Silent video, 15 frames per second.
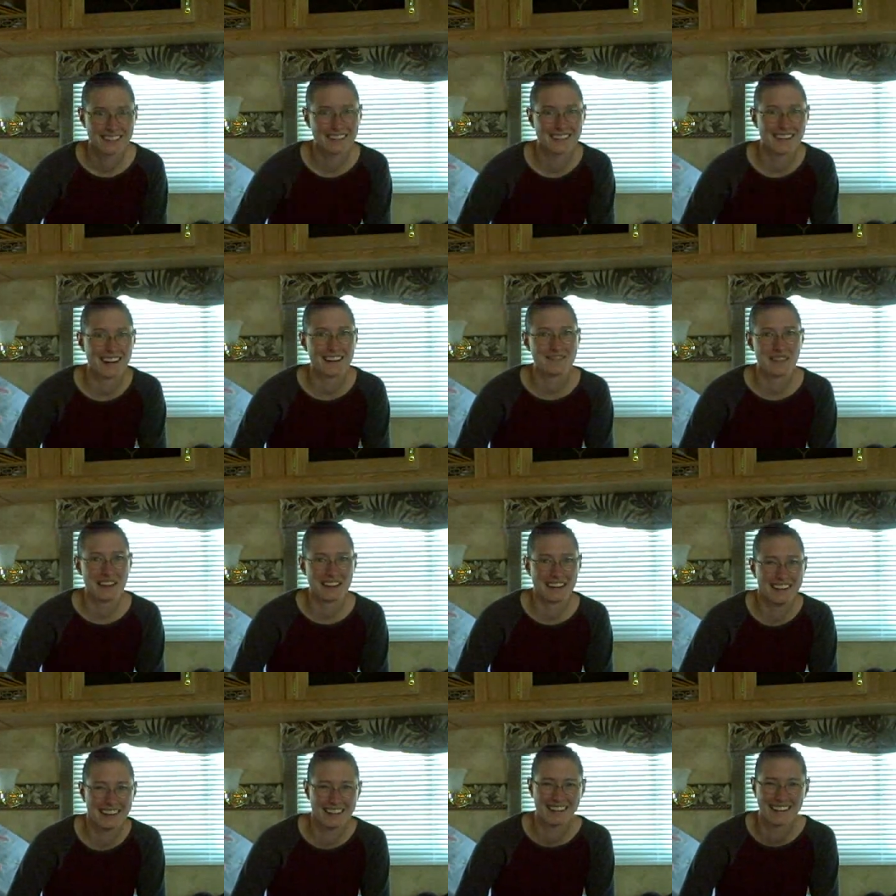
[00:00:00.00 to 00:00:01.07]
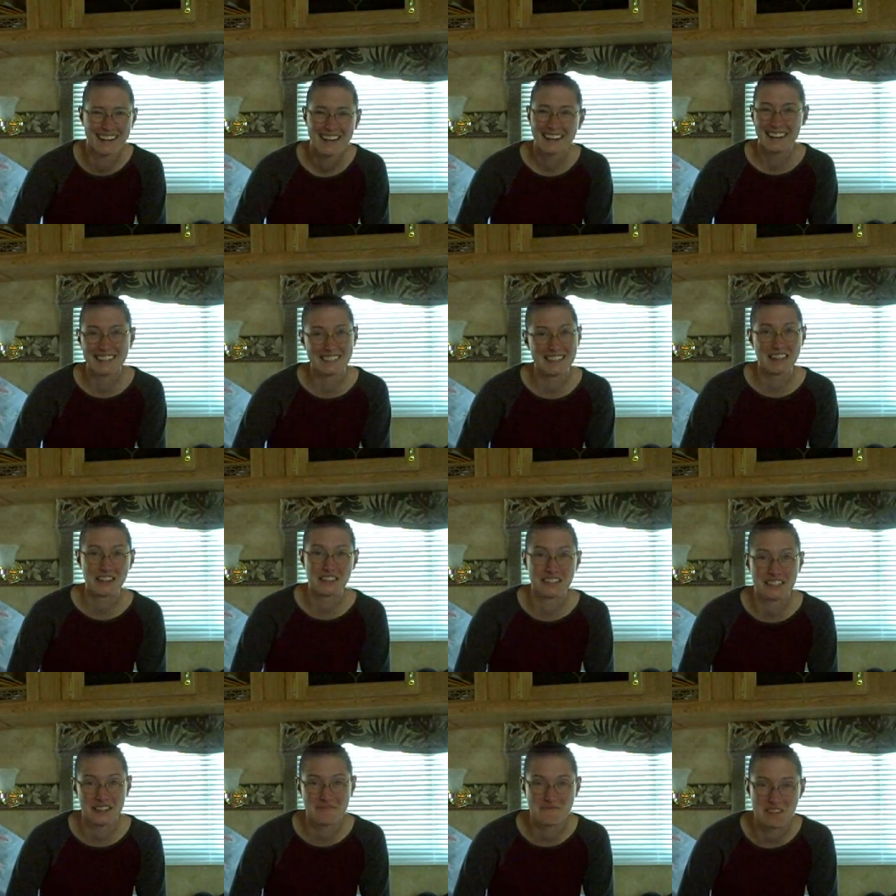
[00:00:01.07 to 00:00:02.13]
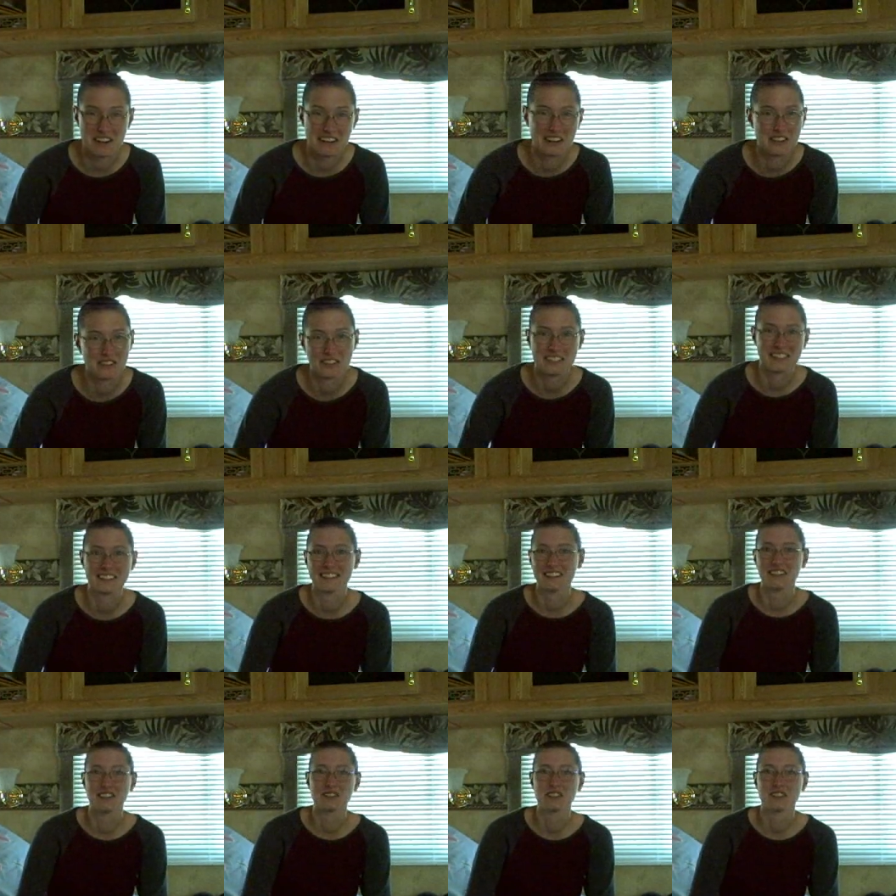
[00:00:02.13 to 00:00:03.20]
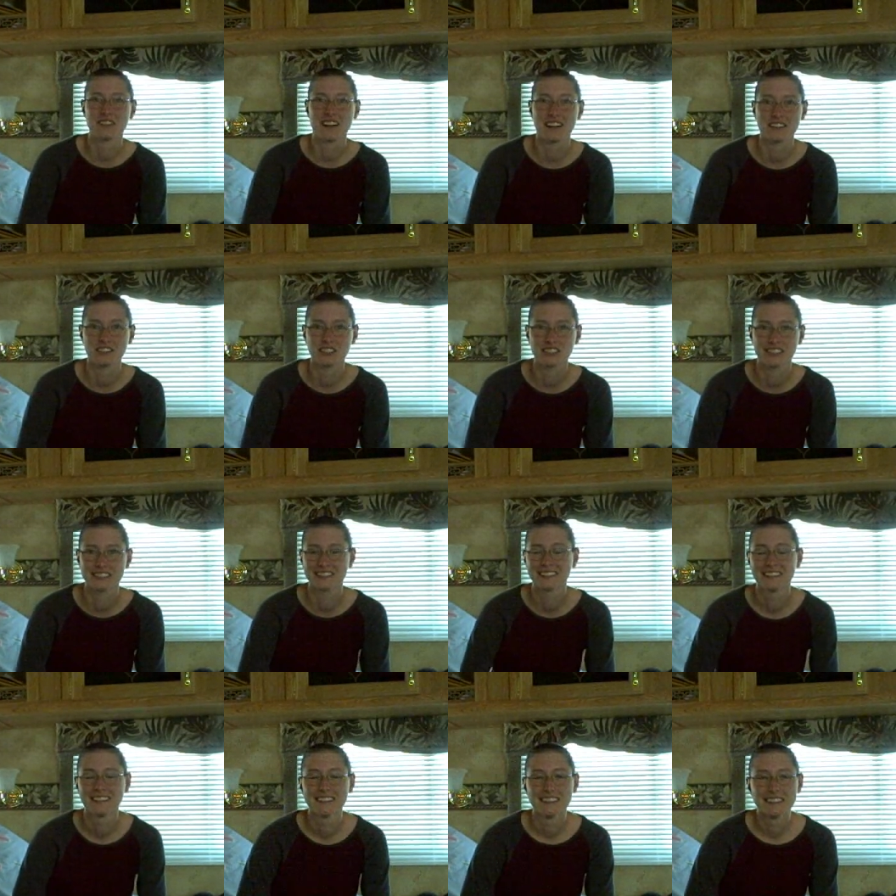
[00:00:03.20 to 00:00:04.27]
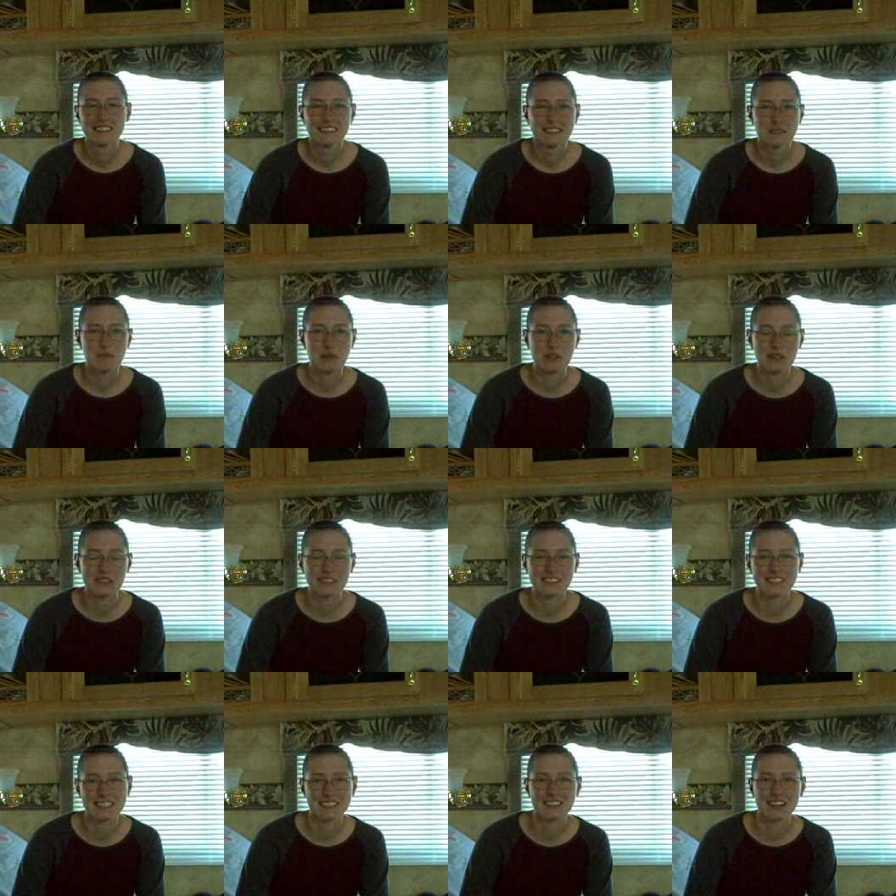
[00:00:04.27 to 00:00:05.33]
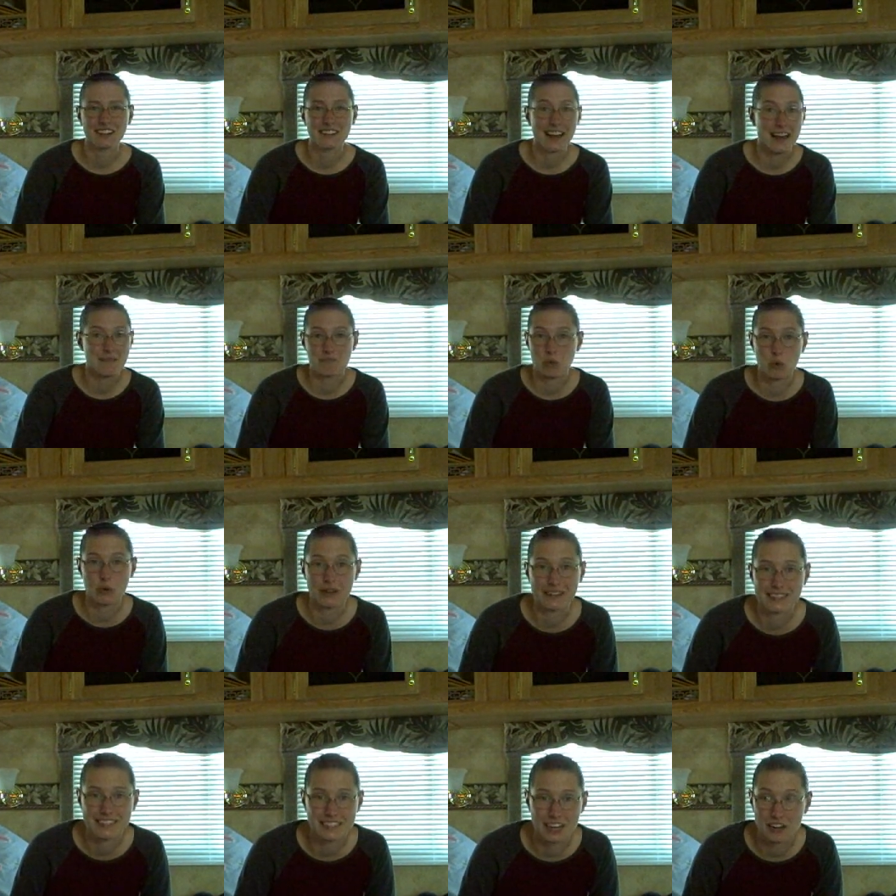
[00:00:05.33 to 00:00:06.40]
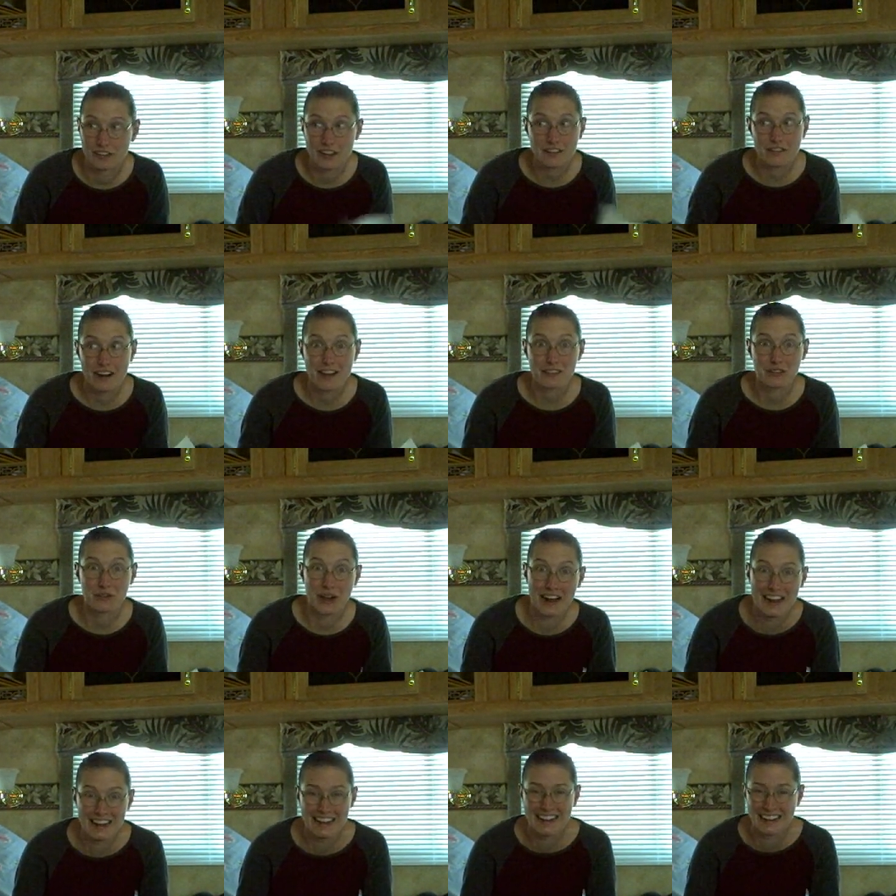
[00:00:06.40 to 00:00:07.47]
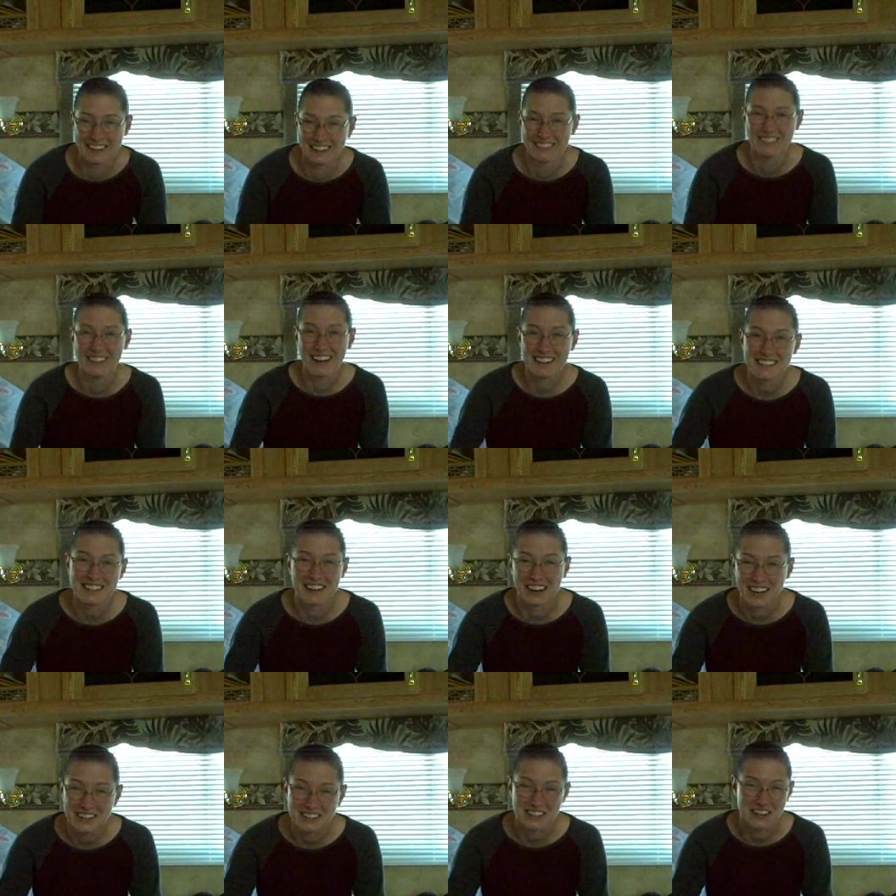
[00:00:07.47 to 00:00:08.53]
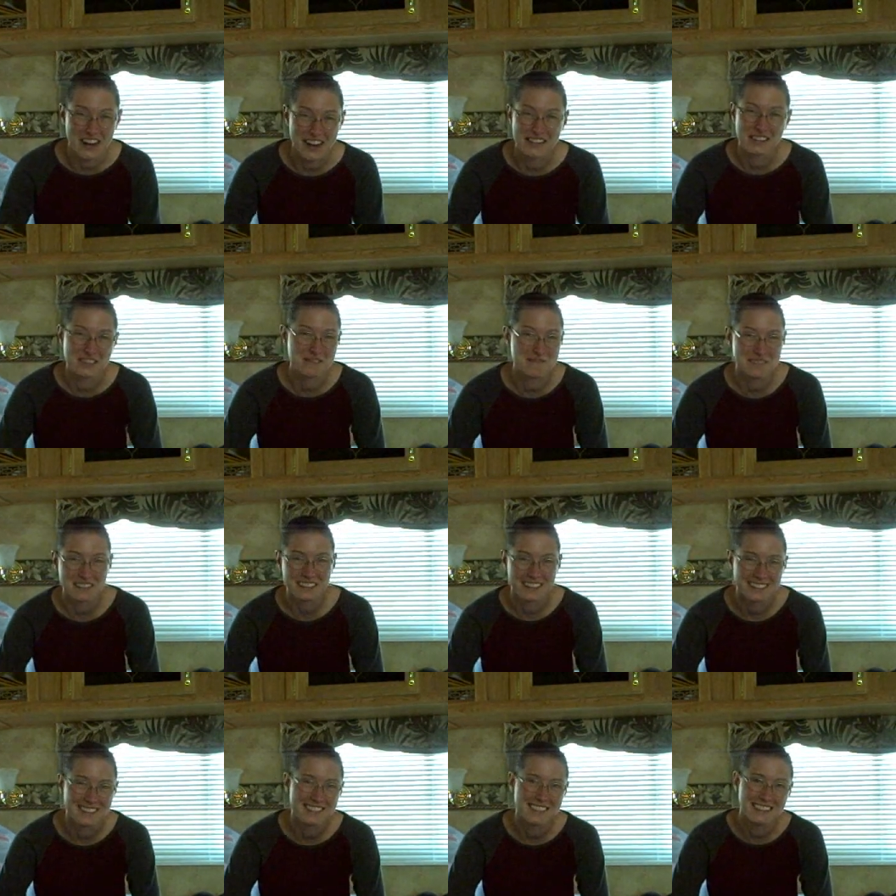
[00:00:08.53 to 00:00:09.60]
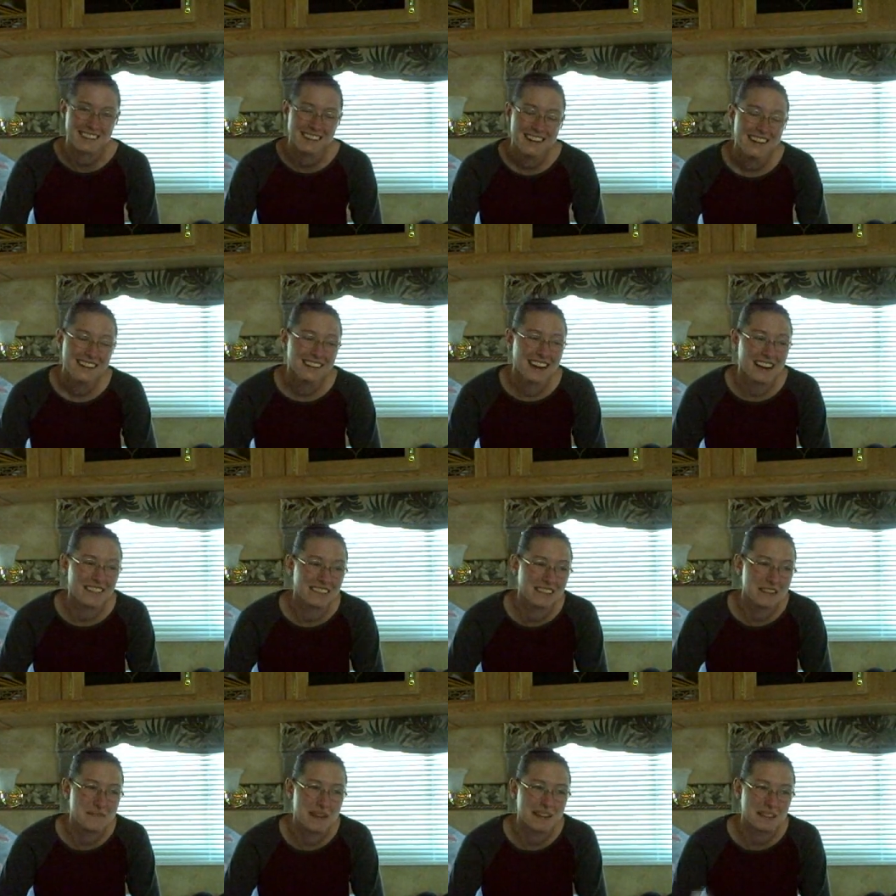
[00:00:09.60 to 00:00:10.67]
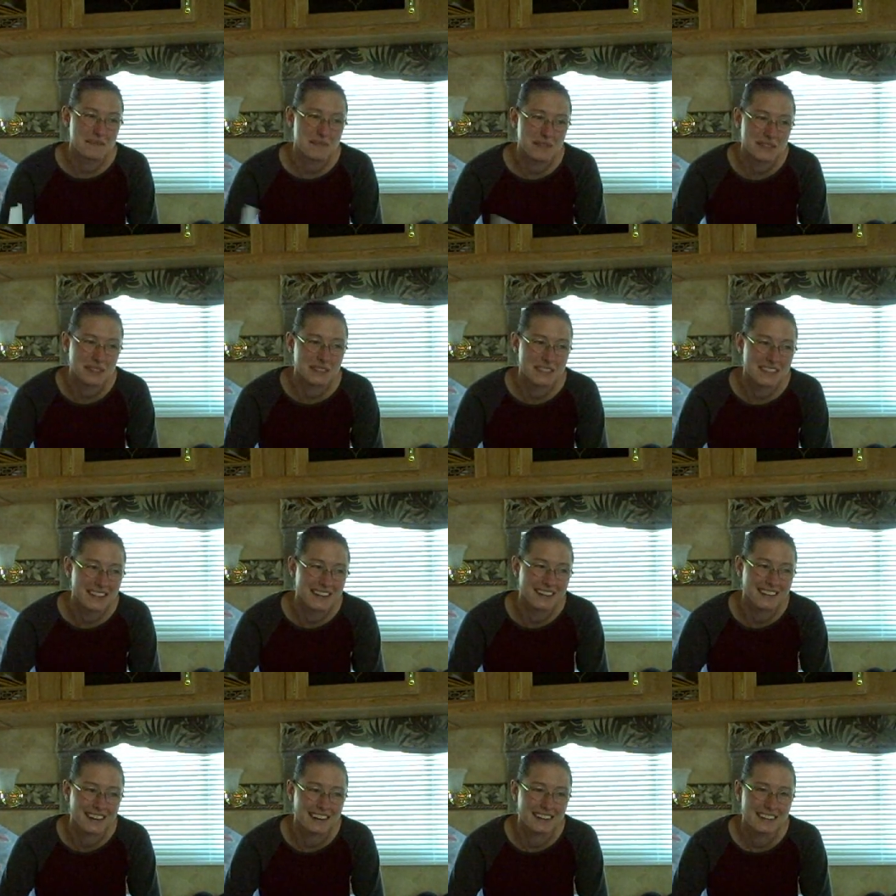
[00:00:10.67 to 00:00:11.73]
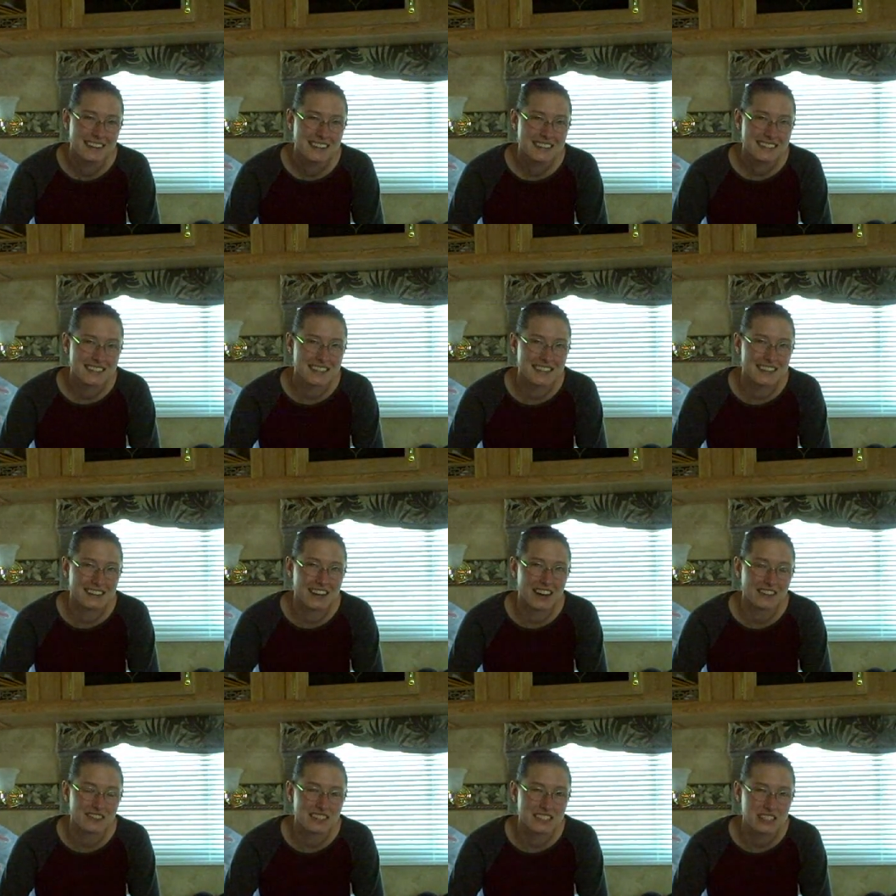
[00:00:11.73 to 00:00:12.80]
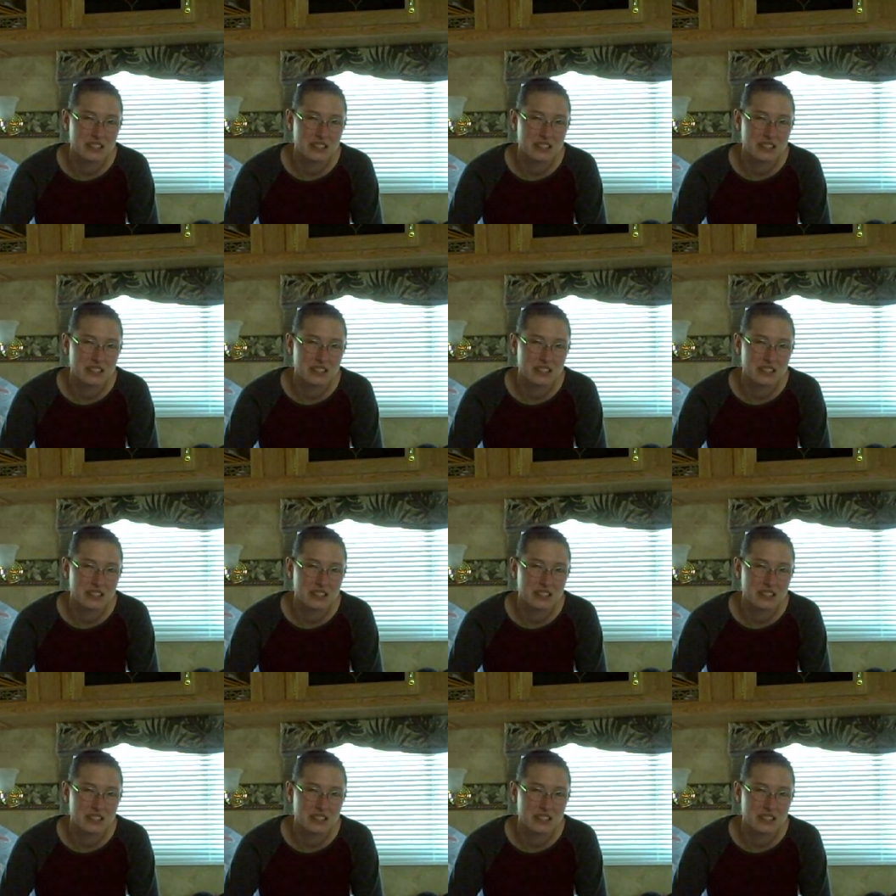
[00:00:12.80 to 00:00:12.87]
you gotta make concessions somewhere, and if it's in, survival and bills and all of that boring stuff, I'd rather watch cars crash through buildings and not really make the bills than sit in an office